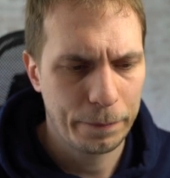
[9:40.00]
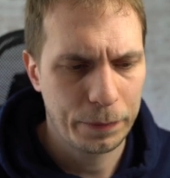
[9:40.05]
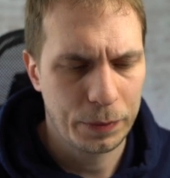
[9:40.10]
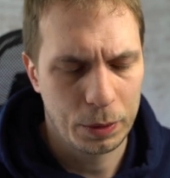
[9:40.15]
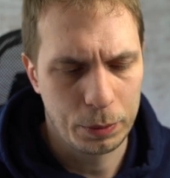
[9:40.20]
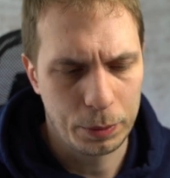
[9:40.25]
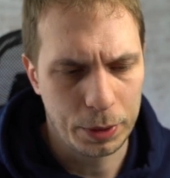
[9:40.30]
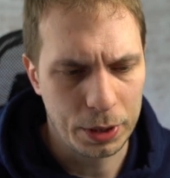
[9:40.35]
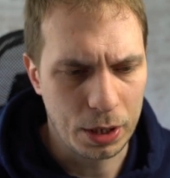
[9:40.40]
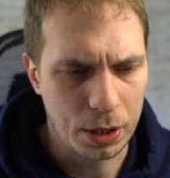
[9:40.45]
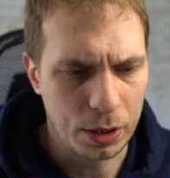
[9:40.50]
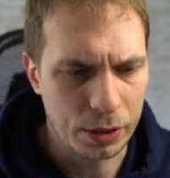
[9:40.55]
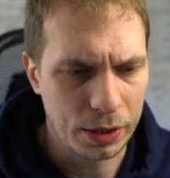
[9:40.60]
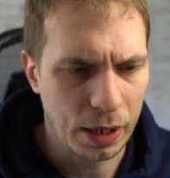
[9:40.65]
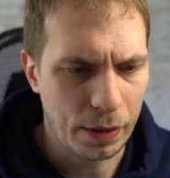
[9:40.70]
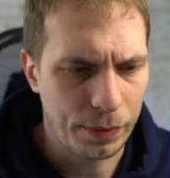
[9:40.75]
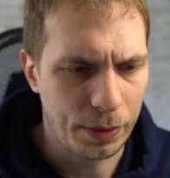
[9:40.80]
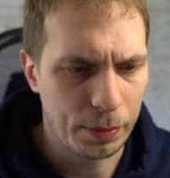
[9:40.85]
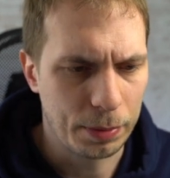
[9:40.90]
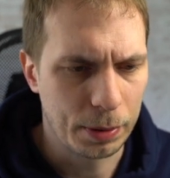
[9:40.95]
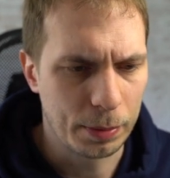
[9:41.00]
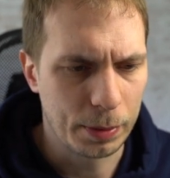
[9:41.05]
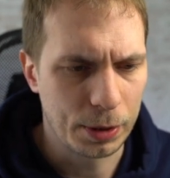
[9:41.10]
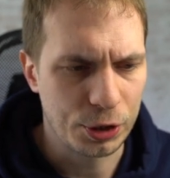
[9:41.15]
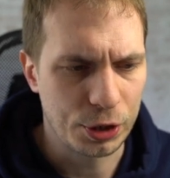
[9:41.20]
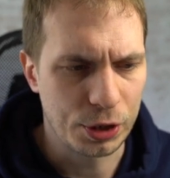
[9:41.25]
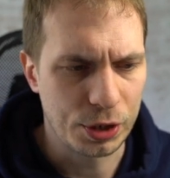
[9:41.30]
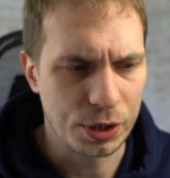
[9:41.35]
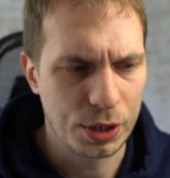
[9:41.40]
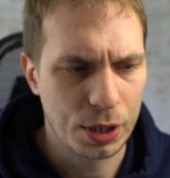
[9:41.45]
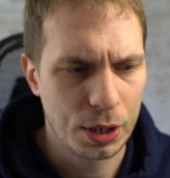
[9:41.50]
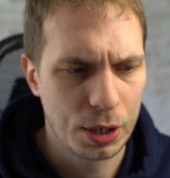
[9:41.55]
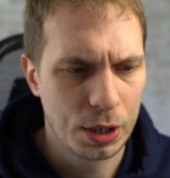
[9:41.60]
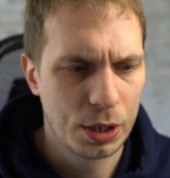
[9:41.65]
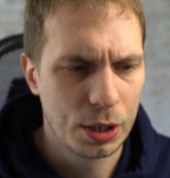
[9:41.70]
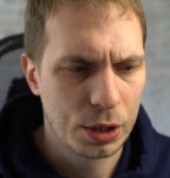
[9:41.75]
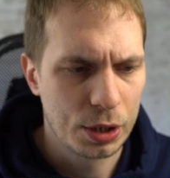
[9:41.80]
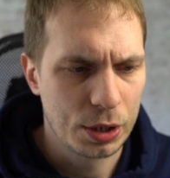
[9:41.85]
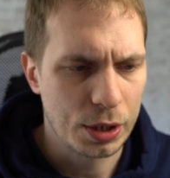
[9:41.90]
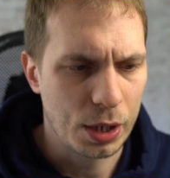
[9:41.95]
we don't have the permissions.
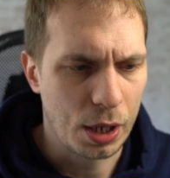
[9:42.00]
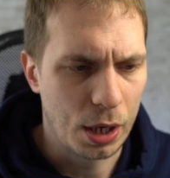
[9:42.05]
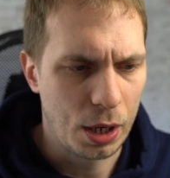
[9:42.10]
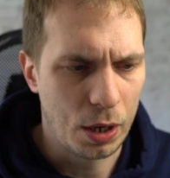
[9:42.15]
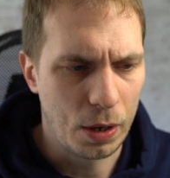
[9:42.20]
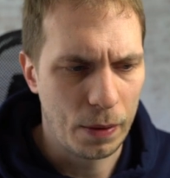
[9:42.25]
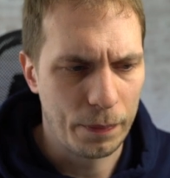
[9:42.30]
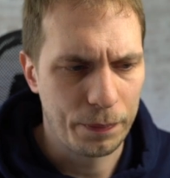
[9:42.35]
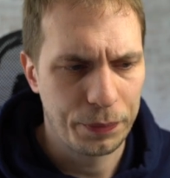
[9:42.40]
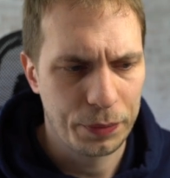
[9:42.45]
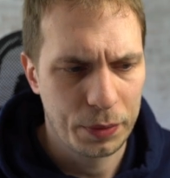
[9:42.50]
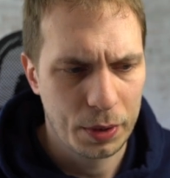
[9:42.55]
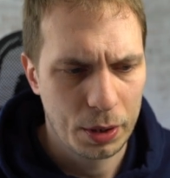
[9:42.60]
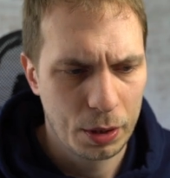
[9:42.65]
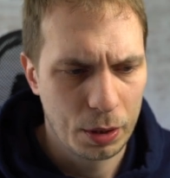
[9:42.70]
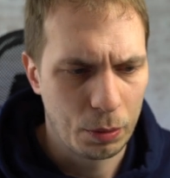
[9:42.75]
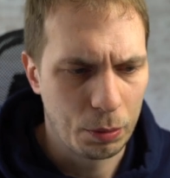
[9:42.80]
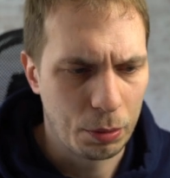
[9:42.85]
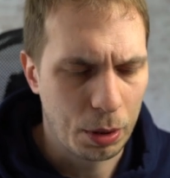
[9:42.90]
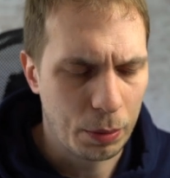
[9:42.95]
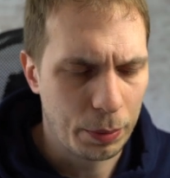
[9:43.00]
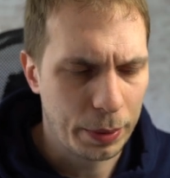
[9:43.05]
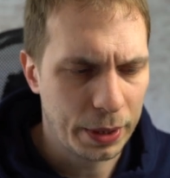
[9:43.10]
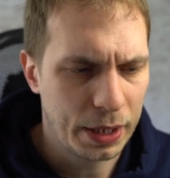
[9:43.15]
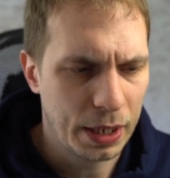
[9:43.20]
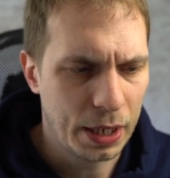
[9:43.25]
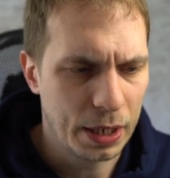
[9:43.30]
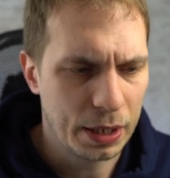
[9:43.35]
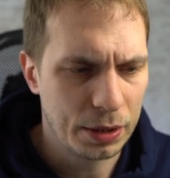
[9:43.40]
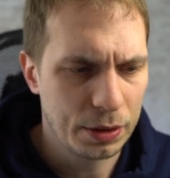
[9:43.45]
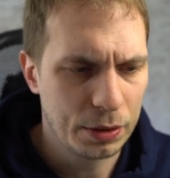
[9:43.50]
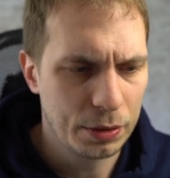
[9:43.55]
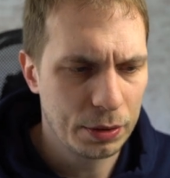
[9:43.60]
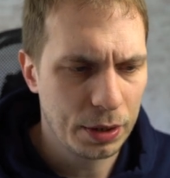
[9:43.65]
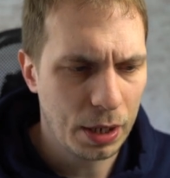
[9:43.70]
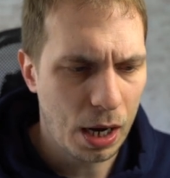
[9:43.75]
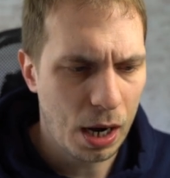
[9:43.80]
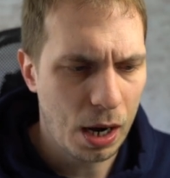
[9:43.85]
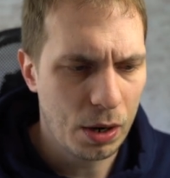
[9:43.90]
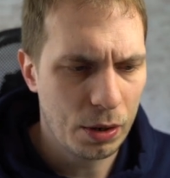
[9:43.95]
So what we can do
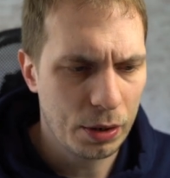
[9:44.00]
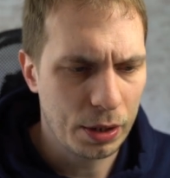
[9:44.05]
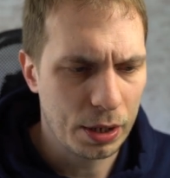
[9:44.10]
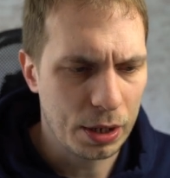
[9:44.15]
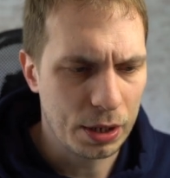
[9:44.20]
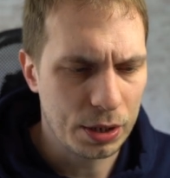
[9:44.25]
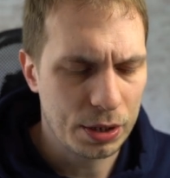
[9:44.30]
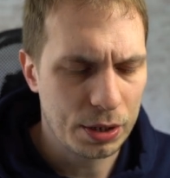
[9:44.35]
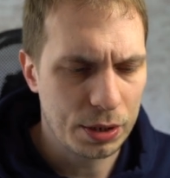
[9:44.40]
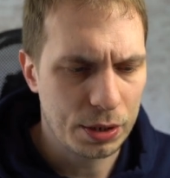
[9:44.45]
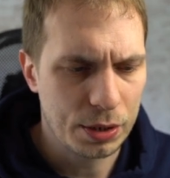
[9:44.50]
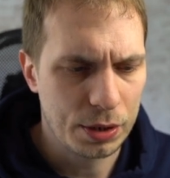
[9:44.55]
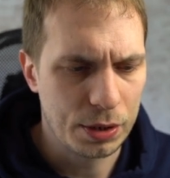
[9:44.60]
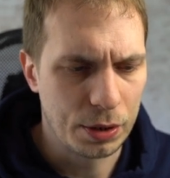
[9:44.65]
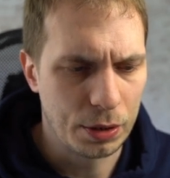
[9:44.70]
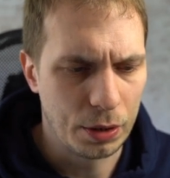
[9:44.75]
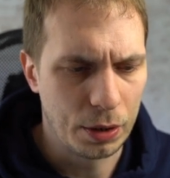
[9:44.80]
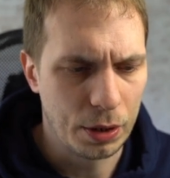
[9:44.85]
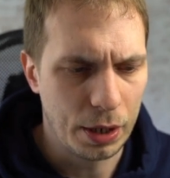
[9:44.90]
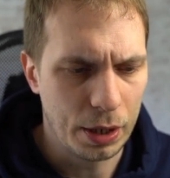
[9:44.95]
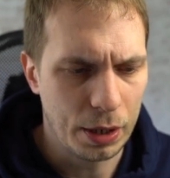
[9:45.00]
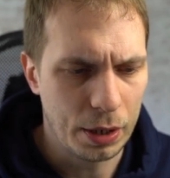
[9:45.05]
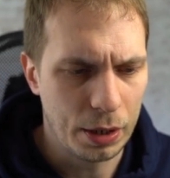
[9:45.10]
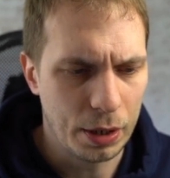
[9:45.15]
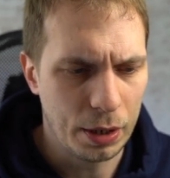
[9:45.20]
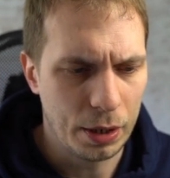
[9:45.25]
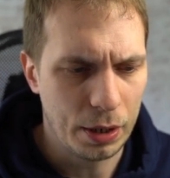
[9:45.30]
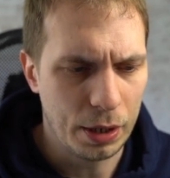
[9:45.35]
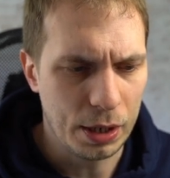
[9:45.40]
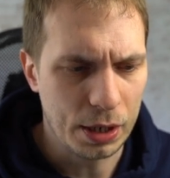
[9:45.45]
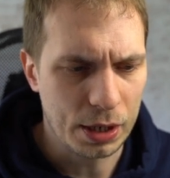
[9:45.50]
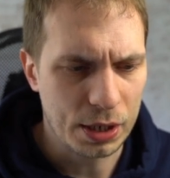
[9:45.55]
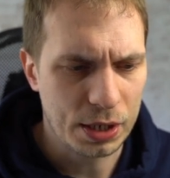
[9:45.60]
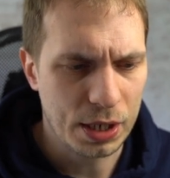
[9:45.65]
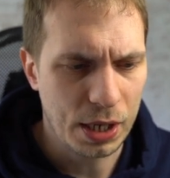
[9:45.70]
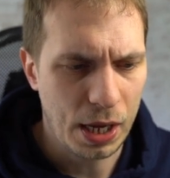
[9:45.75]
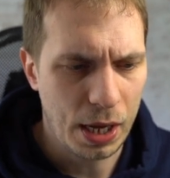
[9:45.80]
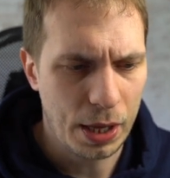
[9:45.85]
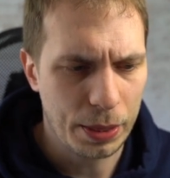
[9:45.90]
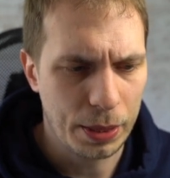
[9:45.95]
now is to
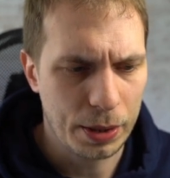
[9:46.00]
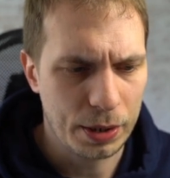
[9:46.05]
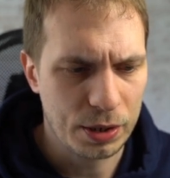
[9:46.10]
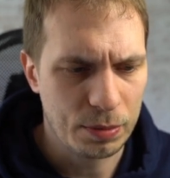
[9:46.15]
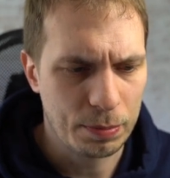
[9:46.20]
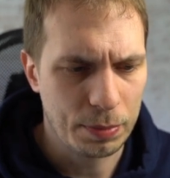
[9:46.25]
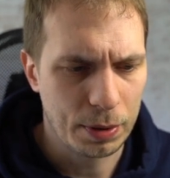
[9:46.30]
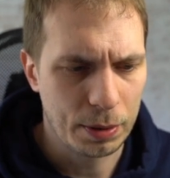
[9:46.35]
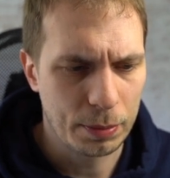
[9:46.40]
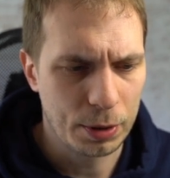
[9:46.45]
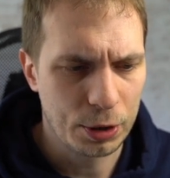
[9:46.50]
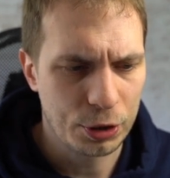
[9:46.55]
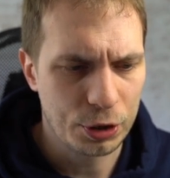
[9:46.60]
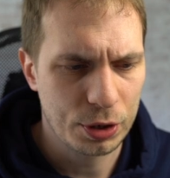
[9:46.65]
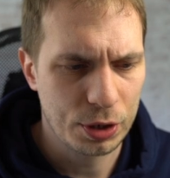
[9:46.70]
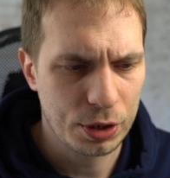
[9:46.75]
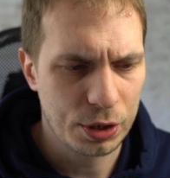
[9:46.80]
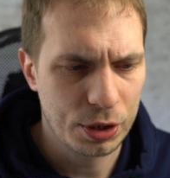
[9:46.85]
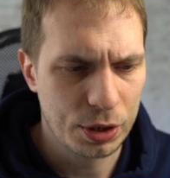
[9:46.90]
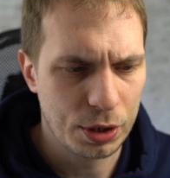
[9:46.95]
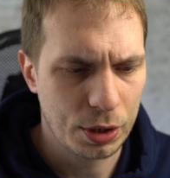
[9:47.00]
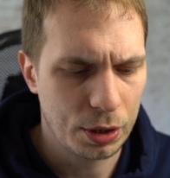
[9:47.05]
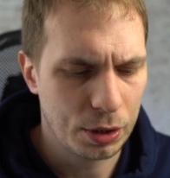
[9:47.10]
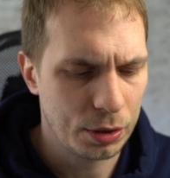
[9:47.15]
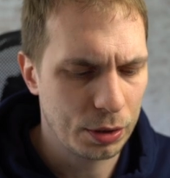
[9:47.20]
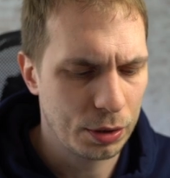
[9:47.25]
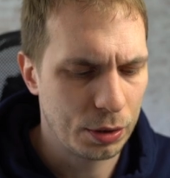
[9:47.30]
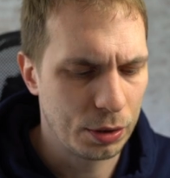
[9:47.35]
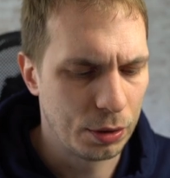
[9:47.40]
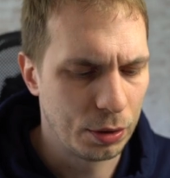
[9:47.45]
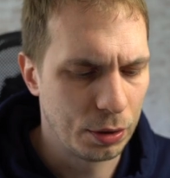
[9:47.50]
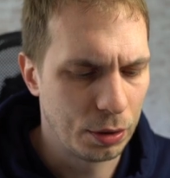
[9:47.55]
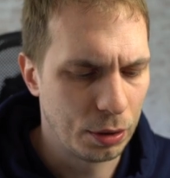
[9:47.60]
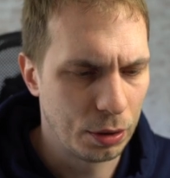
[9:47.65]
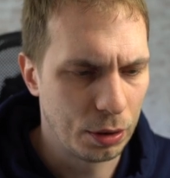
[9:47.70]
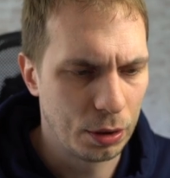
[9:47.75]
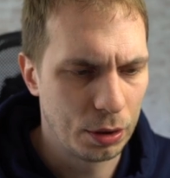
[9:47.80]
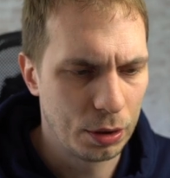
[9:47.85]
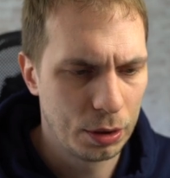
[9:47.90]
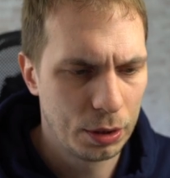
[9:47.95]
extend these permissions
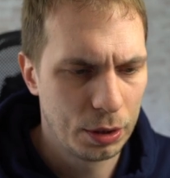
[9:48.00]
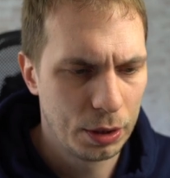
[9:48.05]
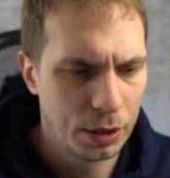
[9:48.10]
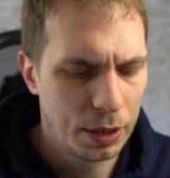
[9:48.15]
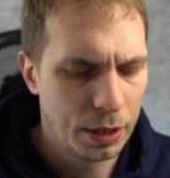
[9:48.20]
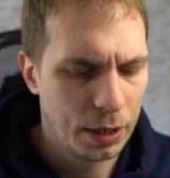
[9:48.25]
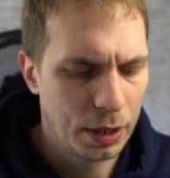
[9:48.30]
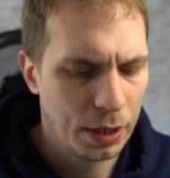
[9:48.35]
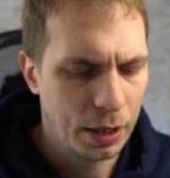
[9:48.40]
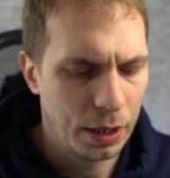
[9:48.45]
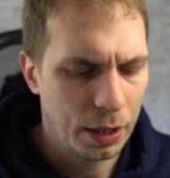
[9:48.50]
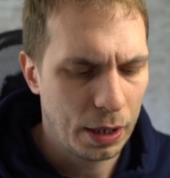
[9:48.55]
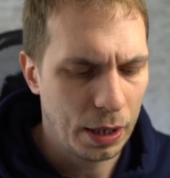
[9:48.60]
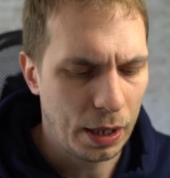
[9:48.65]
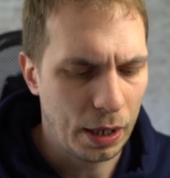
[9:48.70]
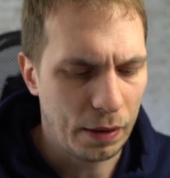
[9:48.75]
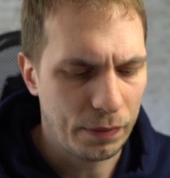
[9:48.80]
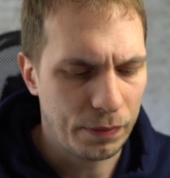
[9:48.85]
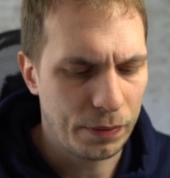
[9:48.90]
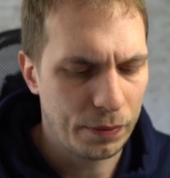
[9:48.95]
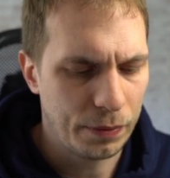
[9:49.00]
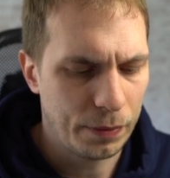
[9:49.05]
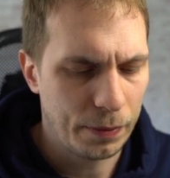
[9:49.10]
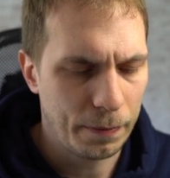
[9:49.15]
to have